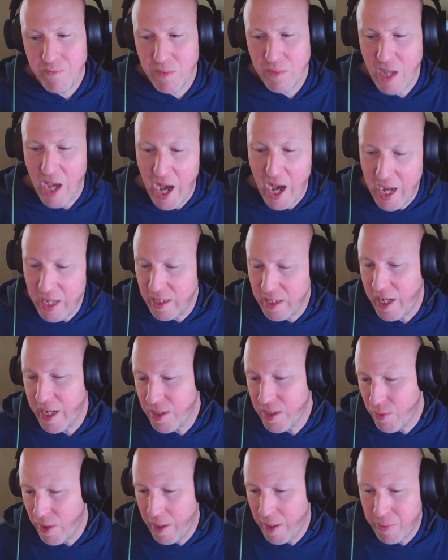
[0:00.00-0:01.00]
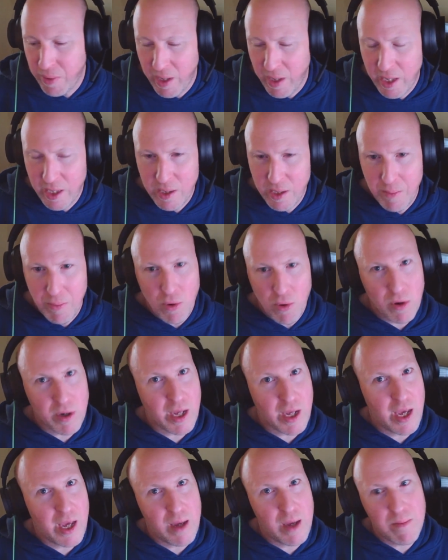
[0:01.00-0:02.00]
I liked what I played of the board
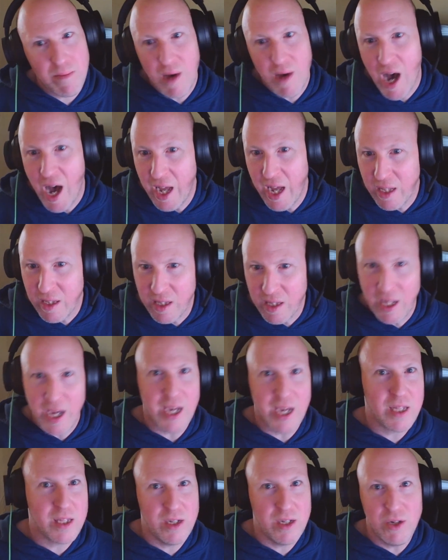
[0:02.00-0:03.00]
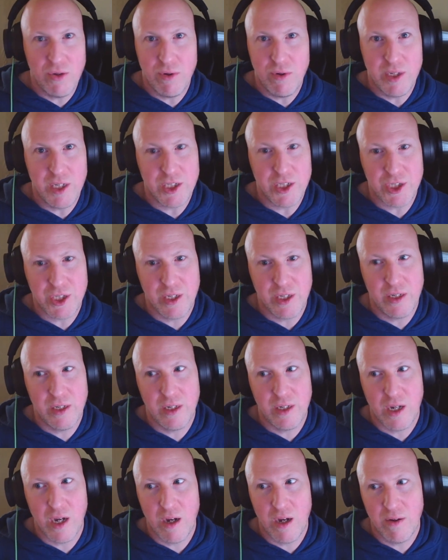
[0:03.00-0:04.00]
game. I like the new
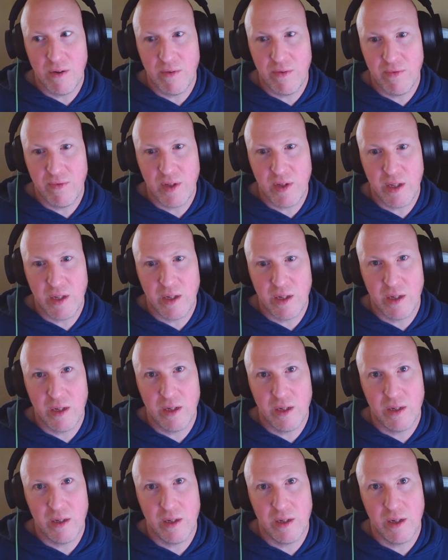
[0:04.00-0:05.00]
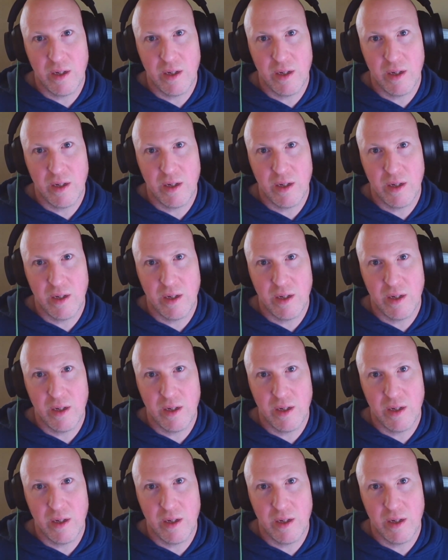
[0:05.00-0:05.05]
edition of the